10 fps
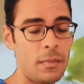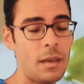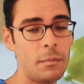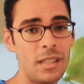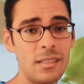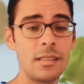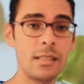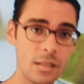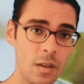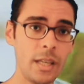that means the
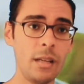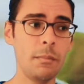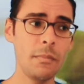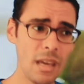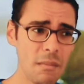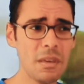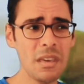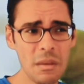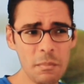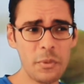soil may
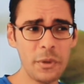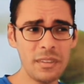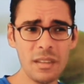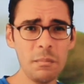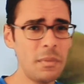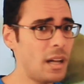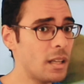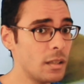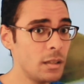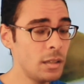be important
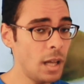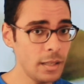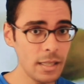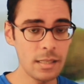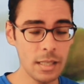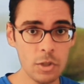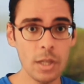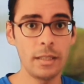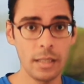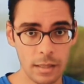but
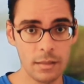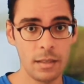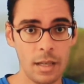non-essential need.